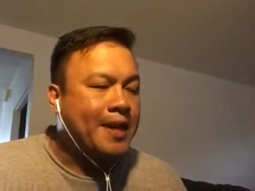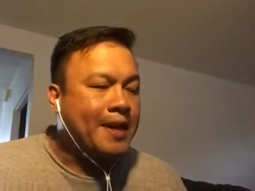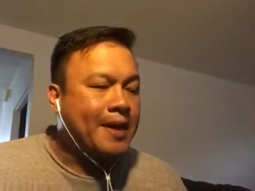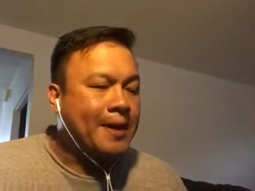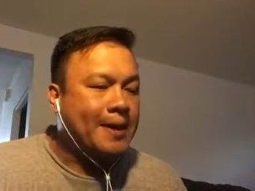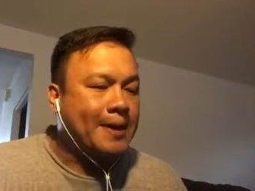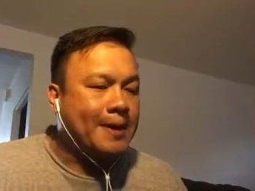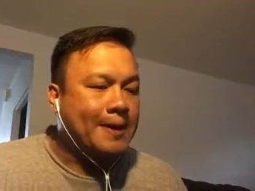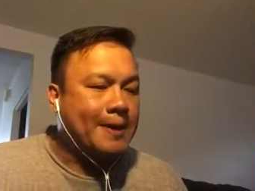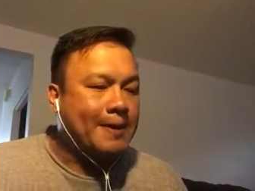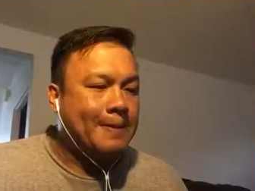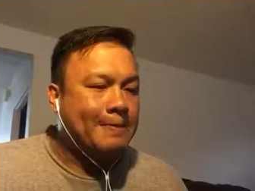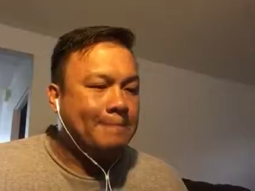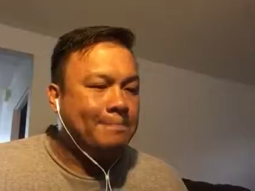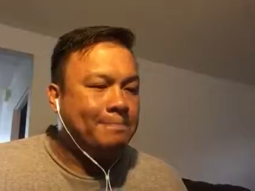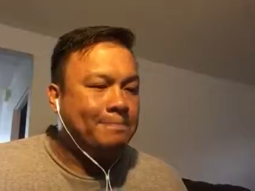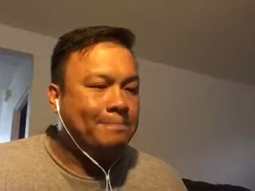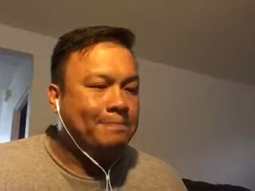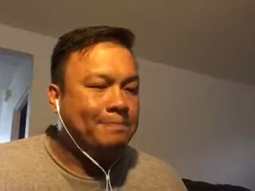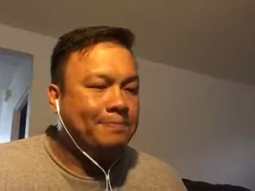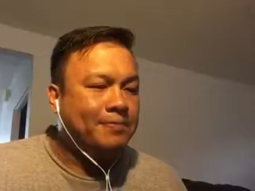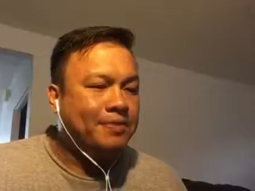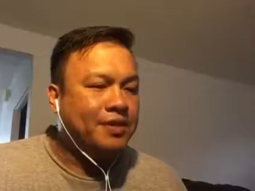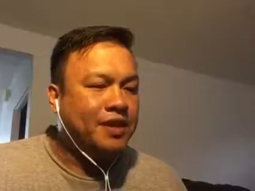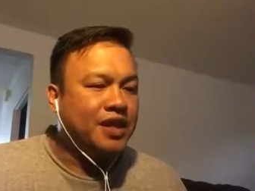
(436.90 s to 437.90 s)
Um,
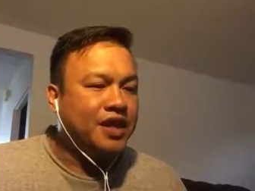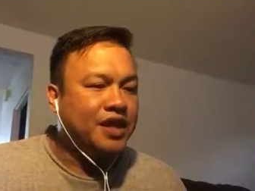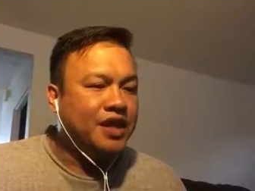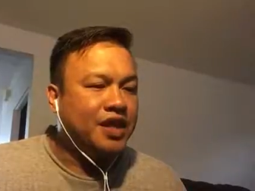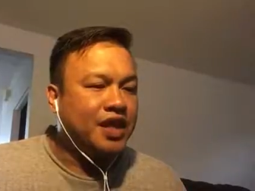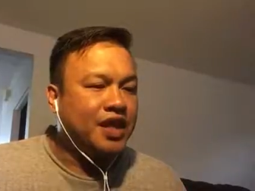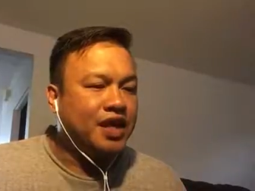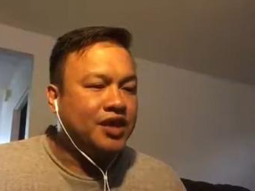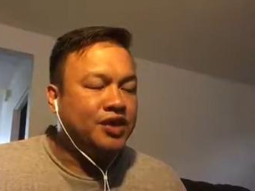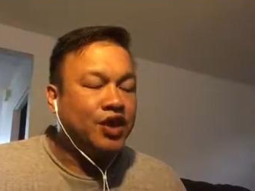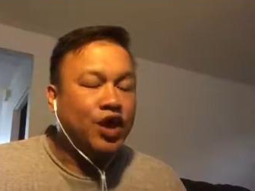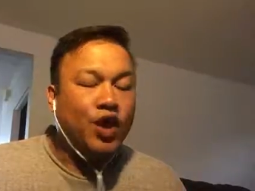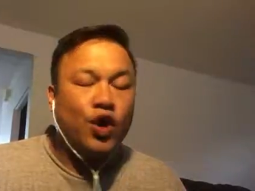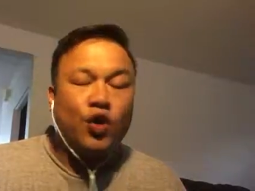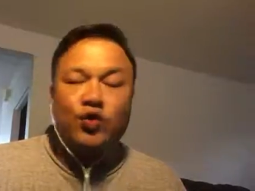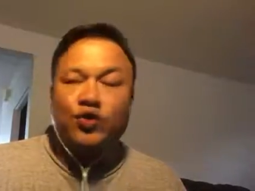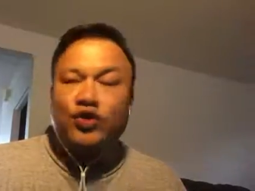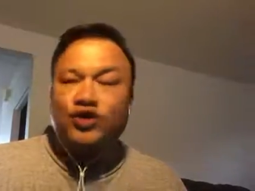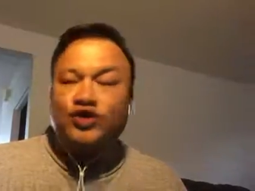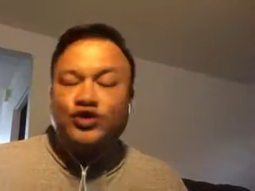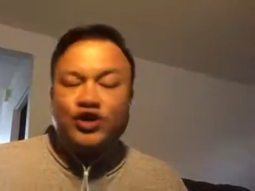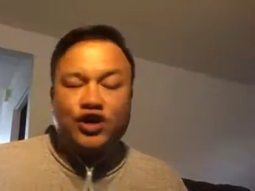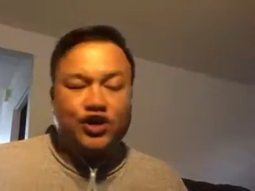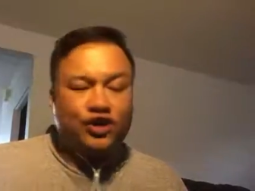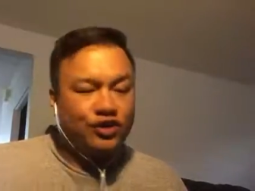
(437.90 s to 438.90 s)
the uh, the
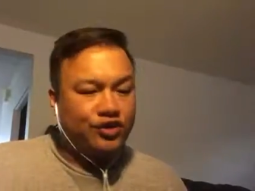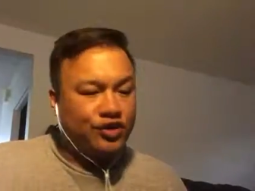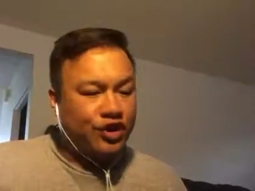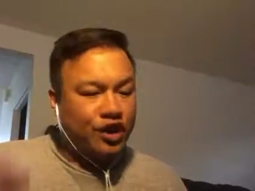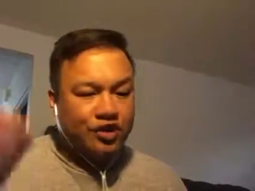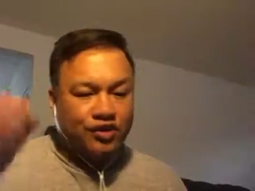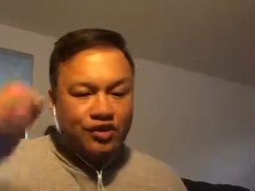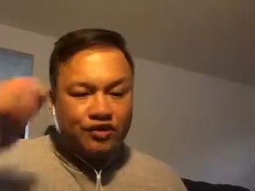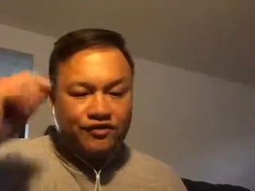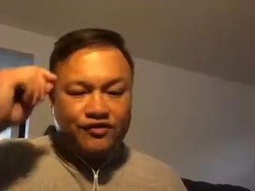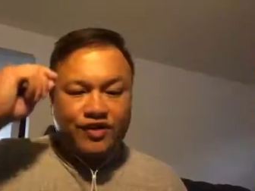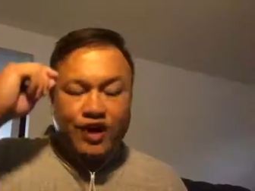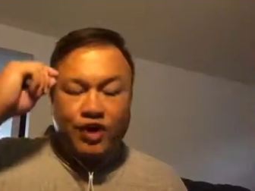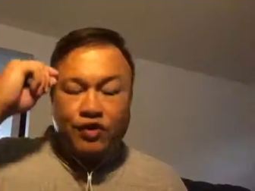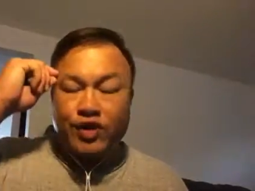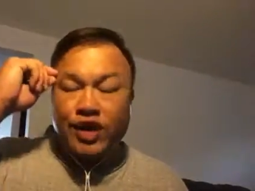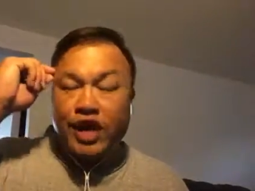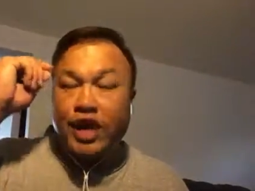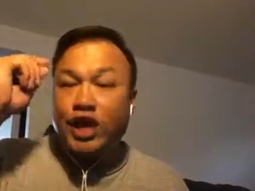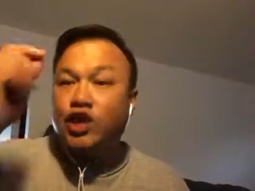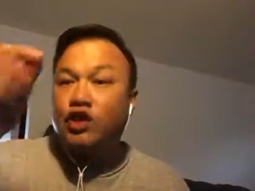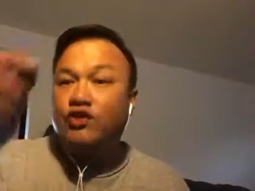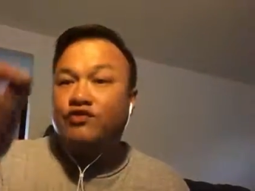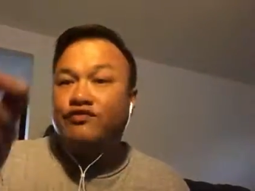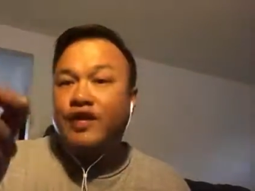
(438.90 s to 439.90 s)
owners are are very
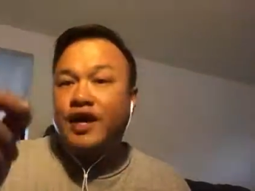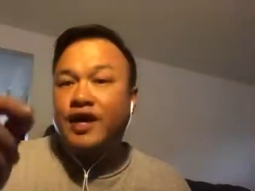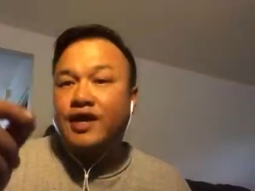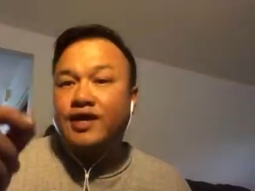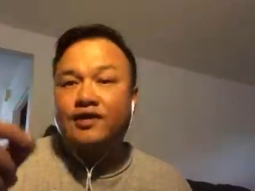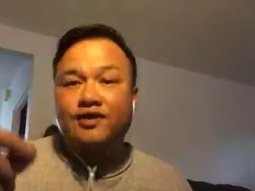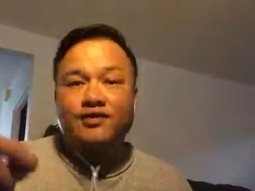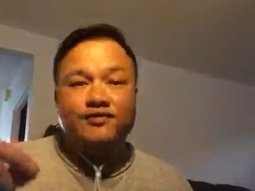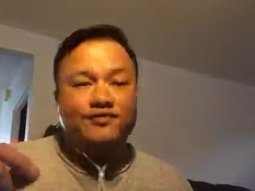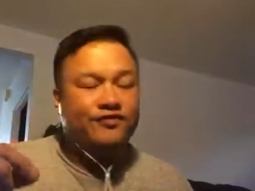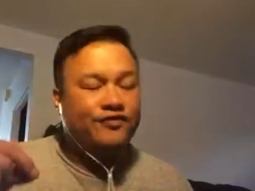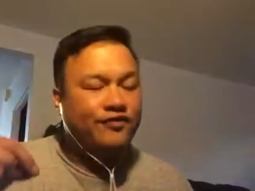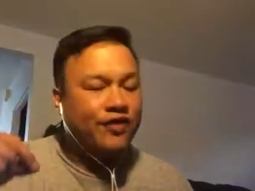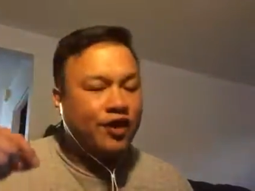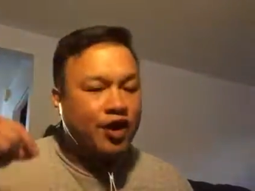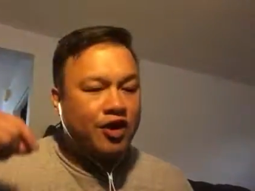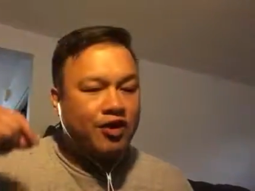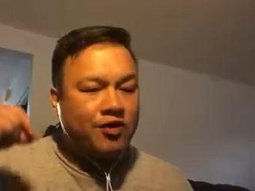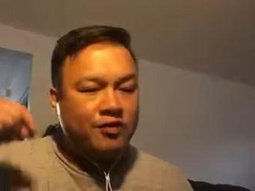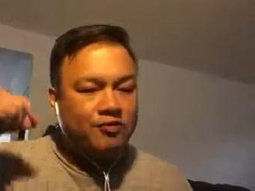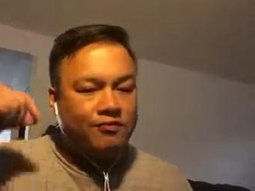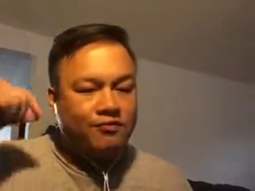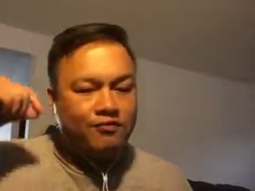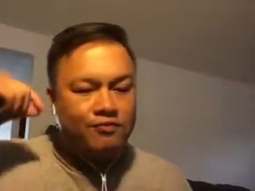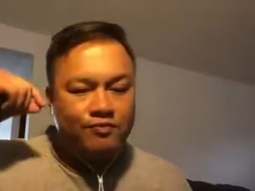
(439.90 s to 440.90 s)
innovative,
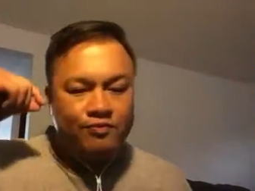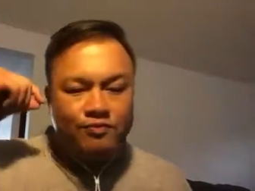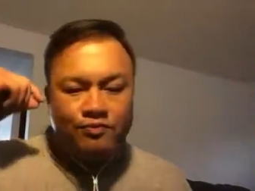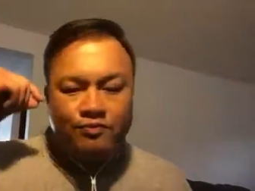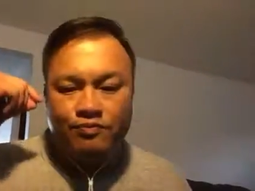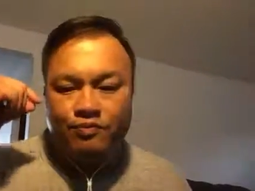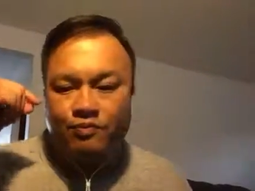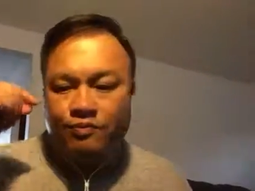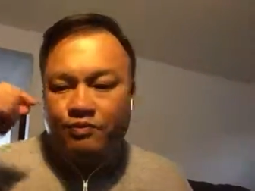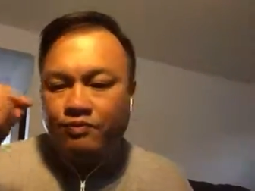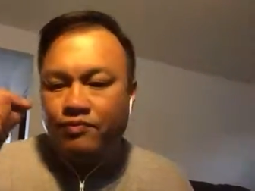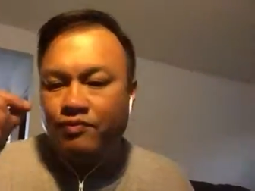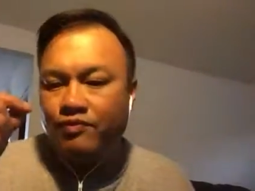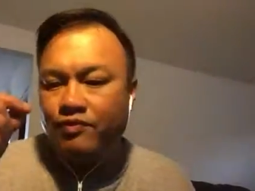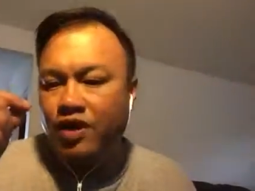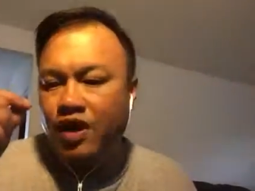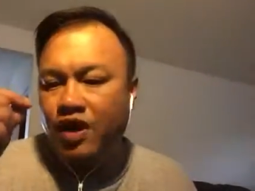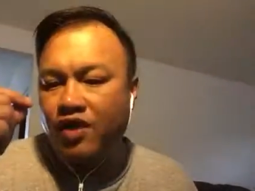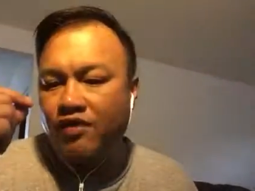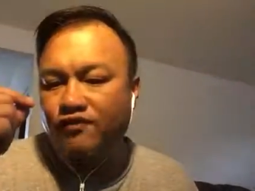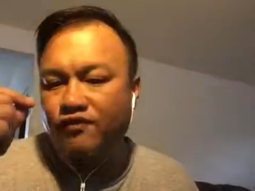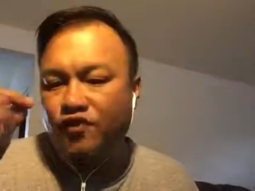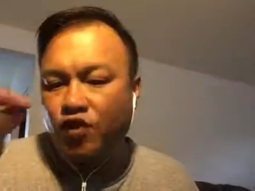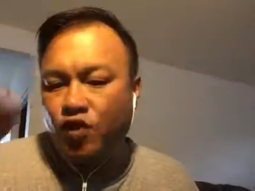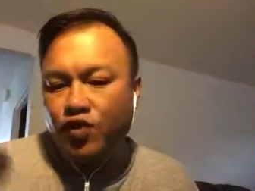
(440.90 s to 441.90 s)
very
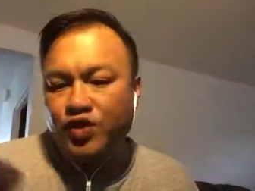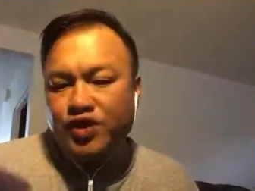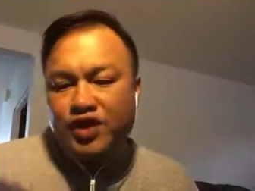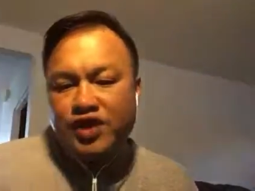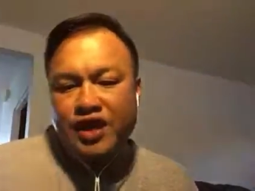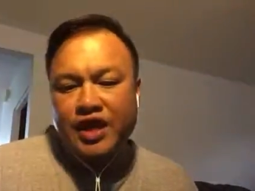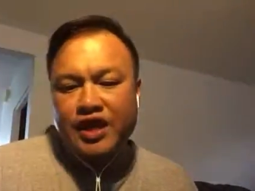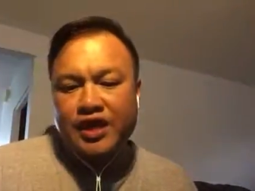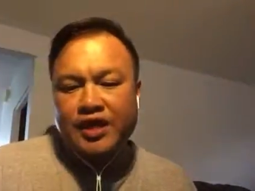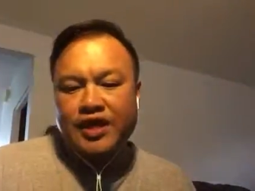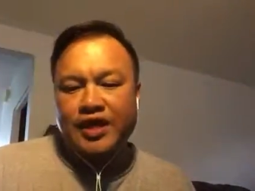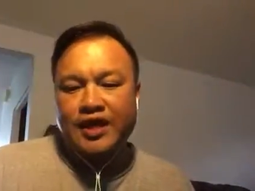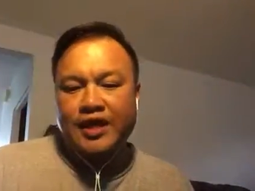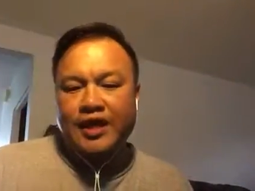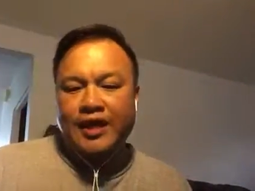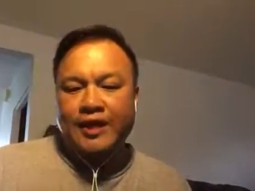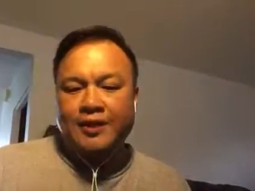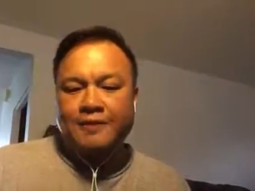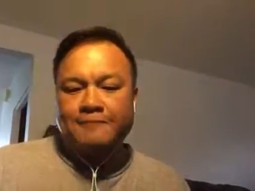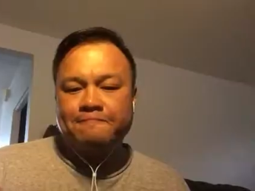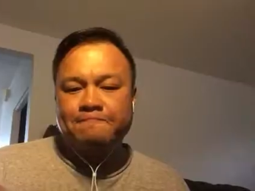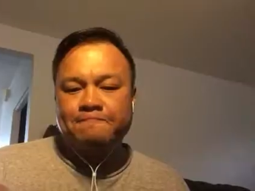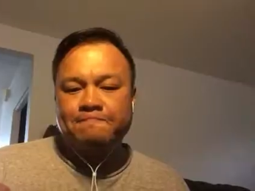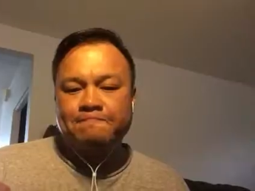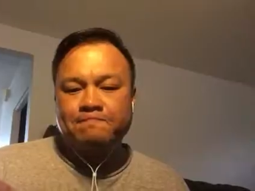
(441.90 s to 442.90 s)
uh, forward thinking,
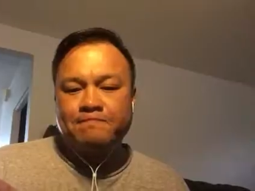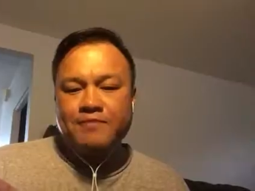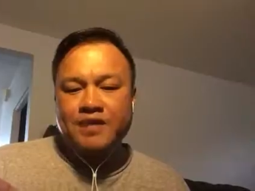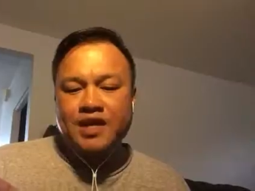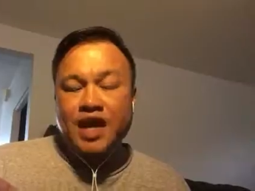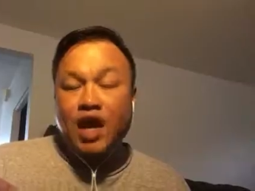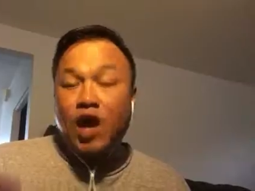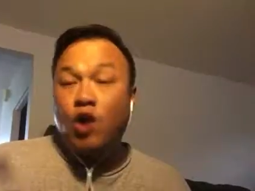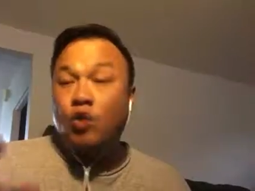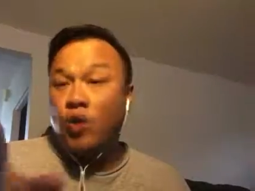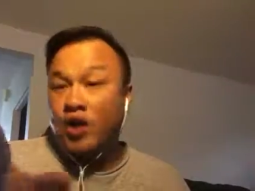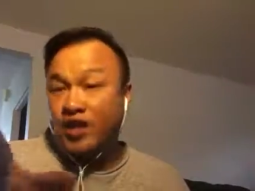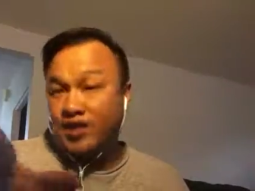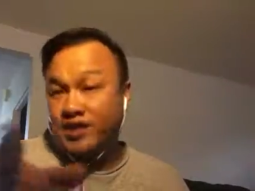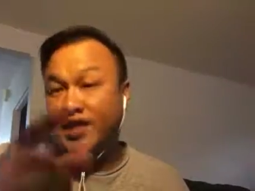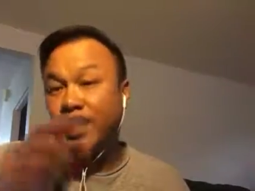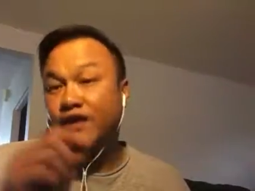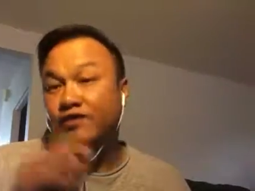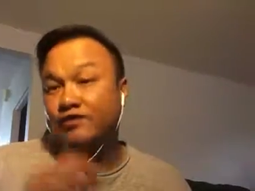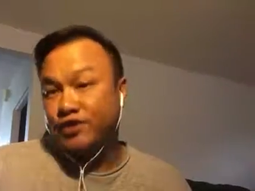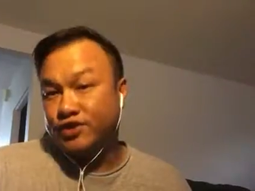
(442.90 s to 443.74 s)
and I uh, watch out.